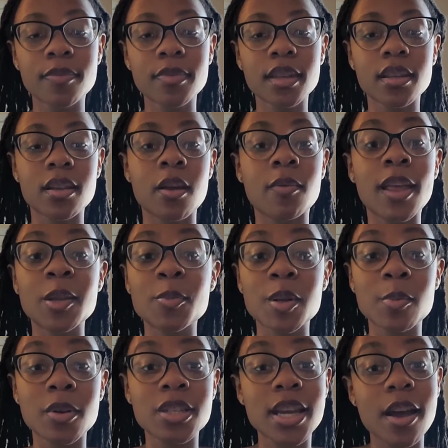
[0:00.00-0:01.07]
So that's pretty
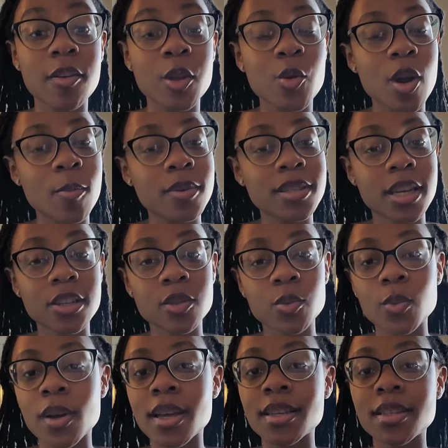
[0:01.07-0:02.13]
much how the grammar section
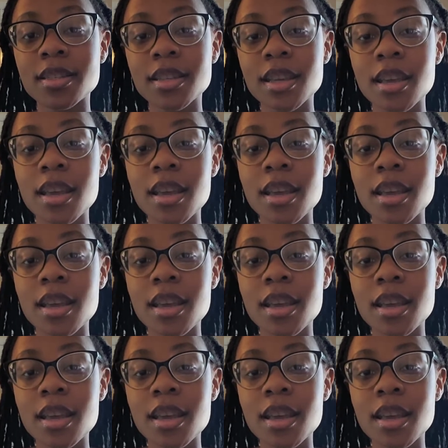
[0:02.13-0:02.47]
was.